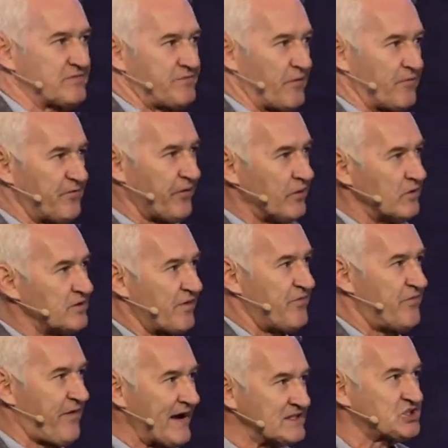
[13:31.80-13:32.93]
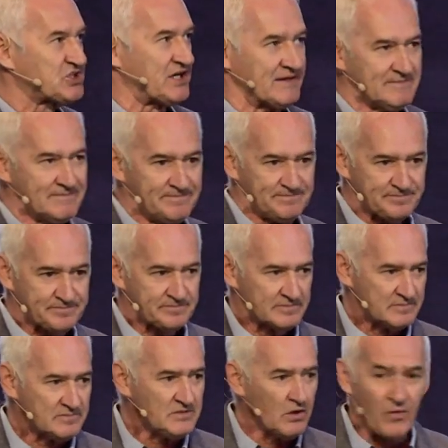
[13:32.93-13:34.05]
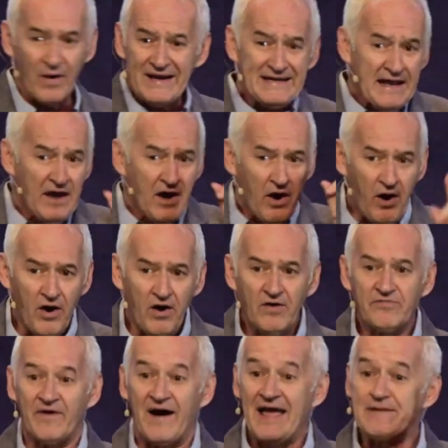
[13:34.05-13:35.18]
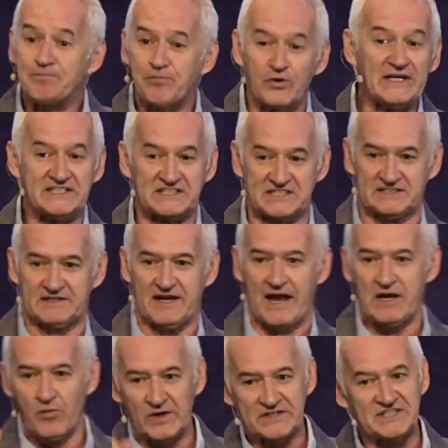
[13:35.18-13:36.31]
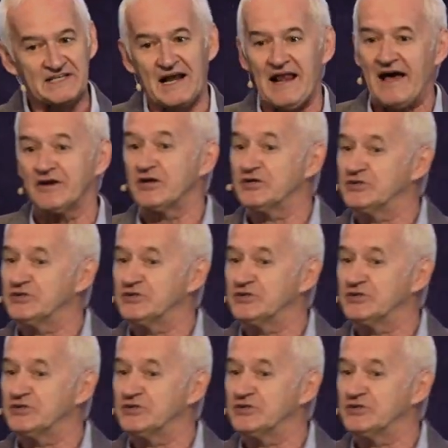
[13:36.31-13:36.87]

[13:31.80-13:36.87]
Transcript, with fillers: to fulfill the function, right, of a priest, and he wasn't allowed